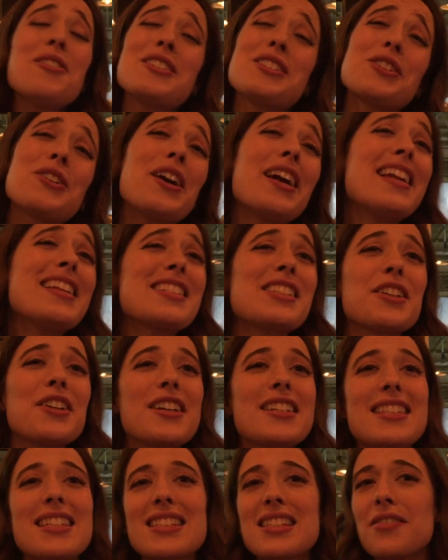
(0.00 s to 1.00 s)
It's great. It's a
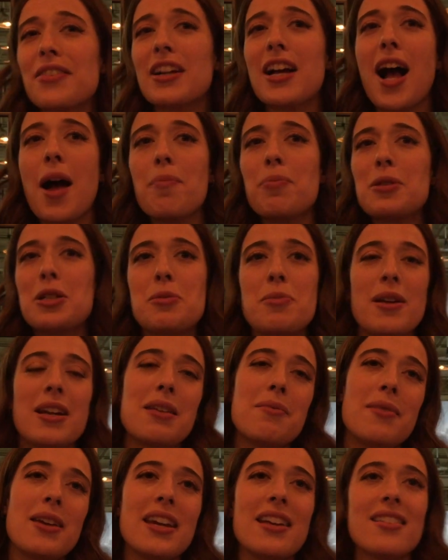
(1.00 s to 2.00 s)
great sense of accomplishment.
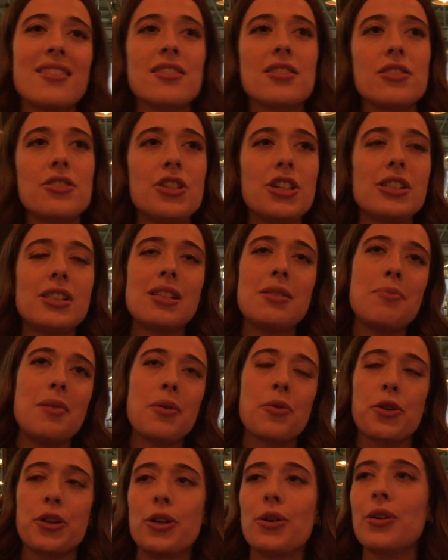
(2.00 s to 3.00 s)
I mean, just to
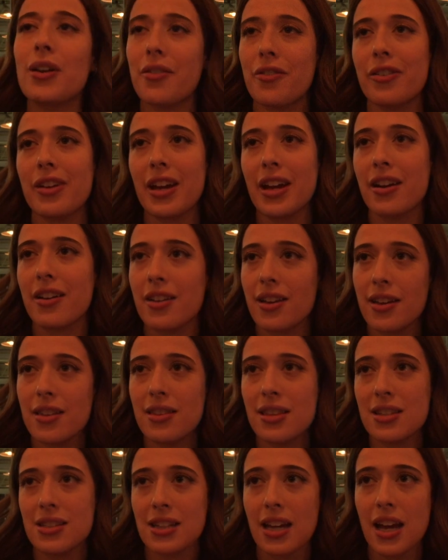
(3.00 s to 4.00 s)
be renewed every year
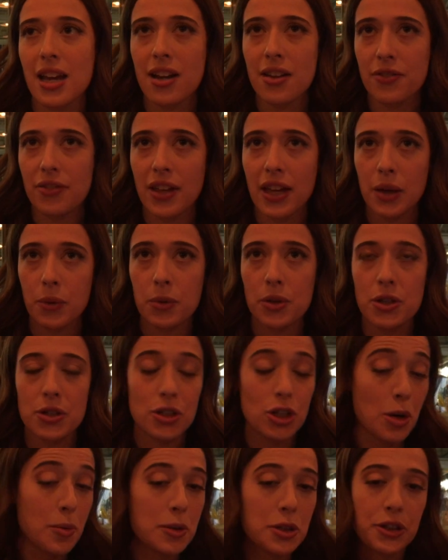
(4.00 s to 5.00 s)
in this kind of, like, when
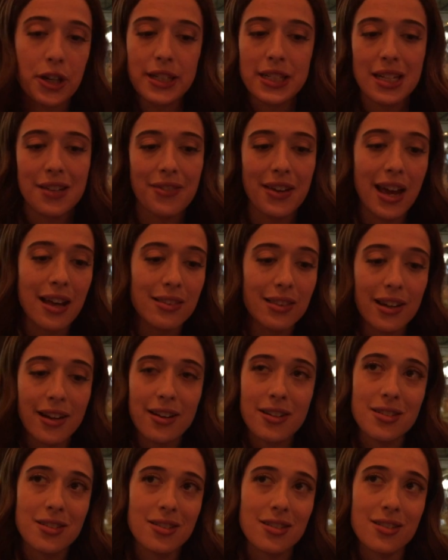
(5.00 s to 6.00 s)
there's so much great TV out
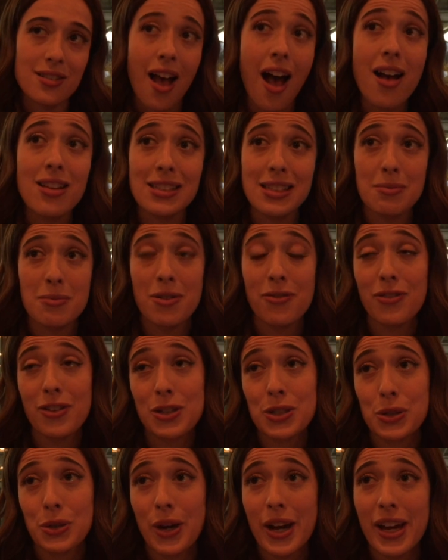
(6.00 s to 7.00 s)
there is awesome and
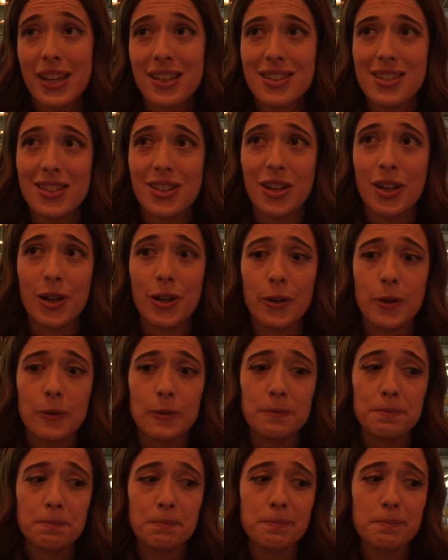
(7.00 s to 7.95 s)
feels great. So,